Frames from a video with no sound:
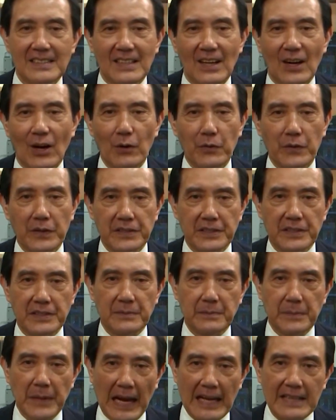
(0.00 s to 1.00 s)
Over the
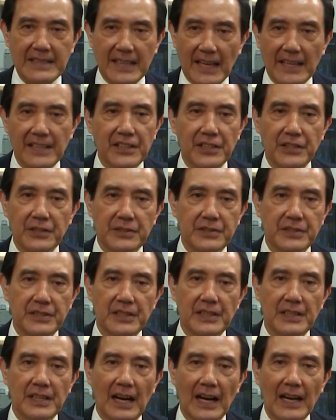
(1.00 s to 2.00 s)
past 8 years,
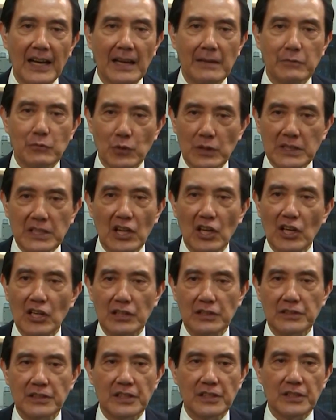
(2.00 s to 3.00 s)
I have worked
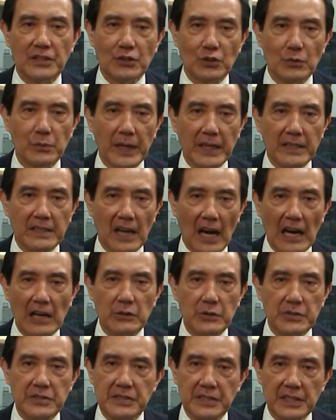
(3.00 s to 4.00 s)
hard to make the
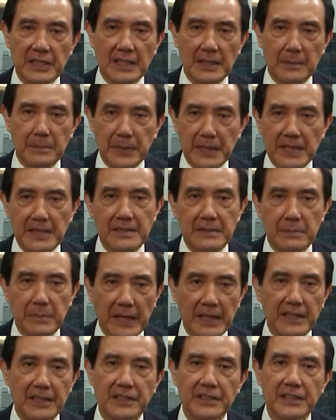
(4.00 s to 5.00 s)
ROC a
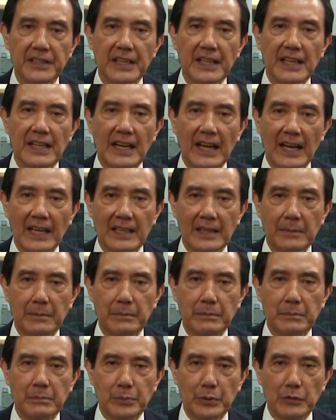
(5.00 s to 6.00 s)
peacemaker and a
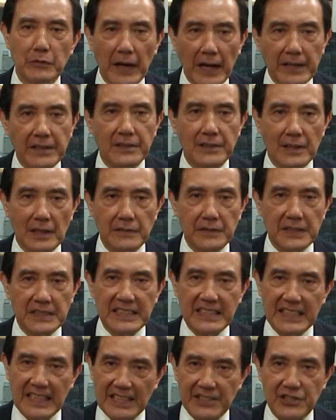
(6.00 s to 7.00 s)
provider of
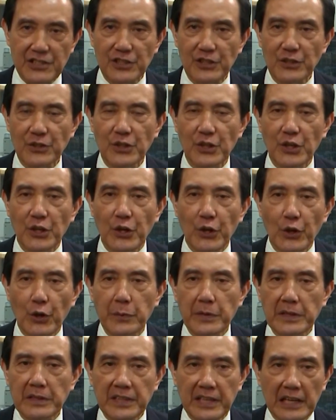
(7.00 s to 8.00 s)
international
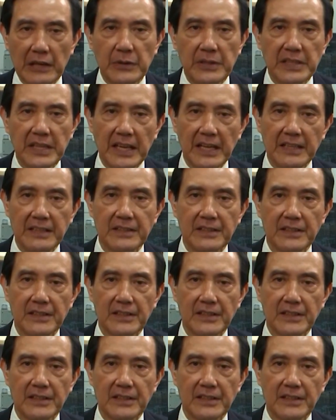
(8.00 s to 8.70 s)
humanitarian aid.